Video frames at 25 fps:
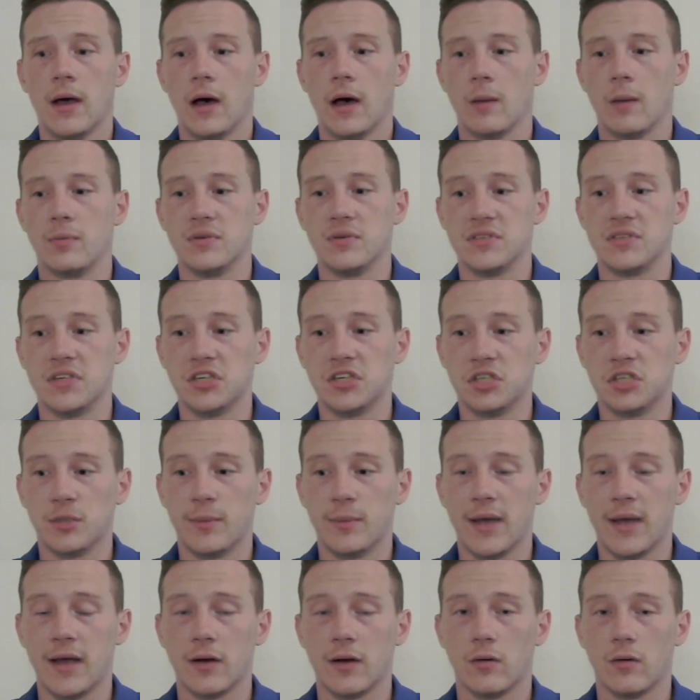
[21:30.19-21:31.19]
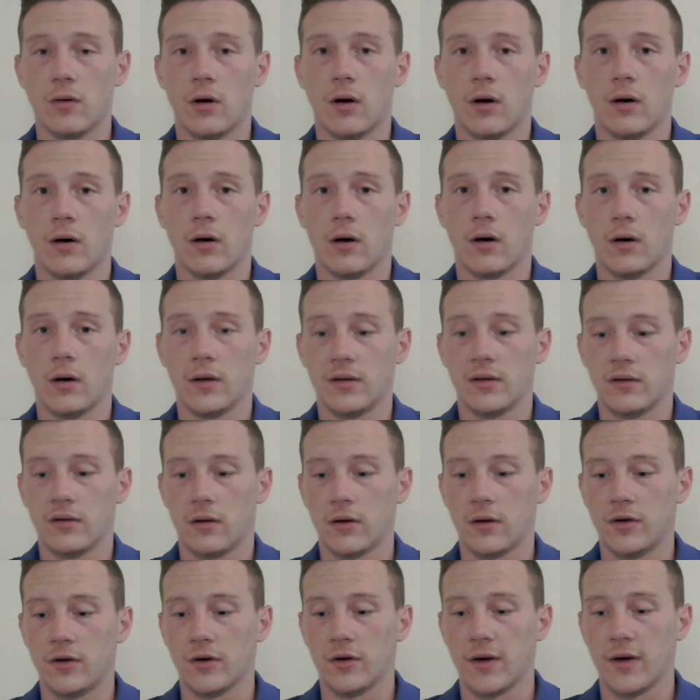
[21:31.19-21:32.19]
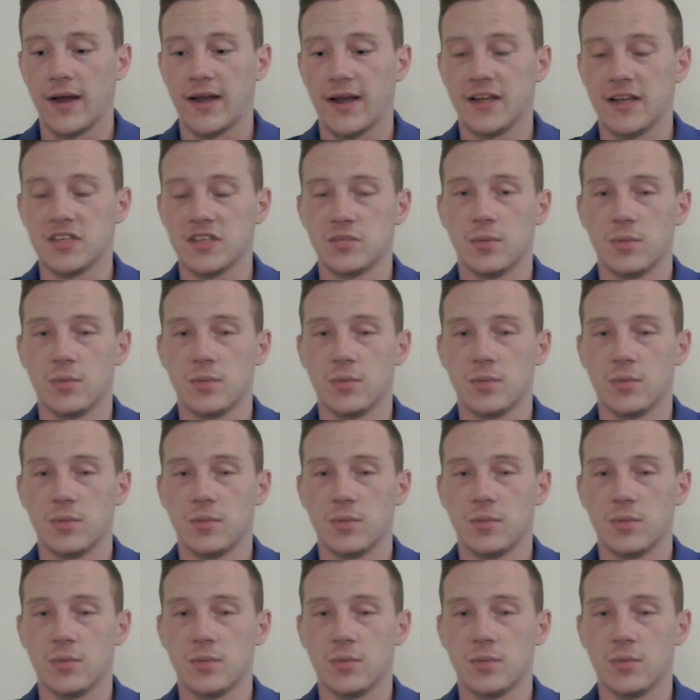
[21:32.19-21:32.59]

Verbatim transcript: a position battle on, on on your hands.